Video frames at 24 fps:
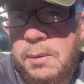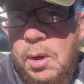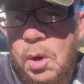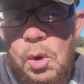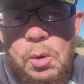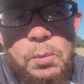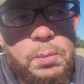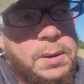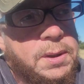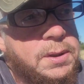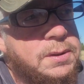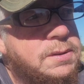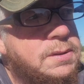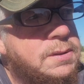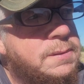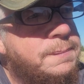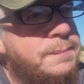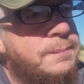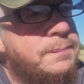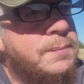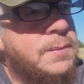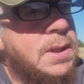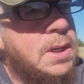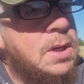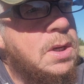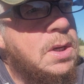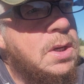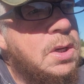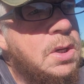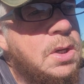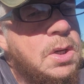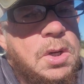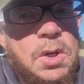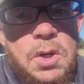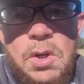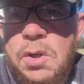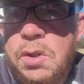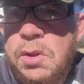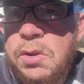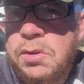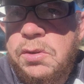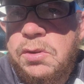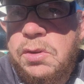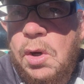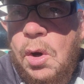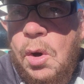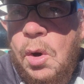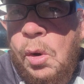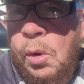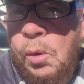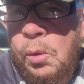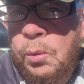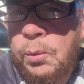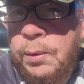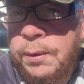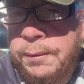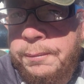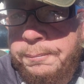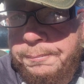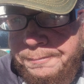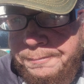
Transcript: homeless. So,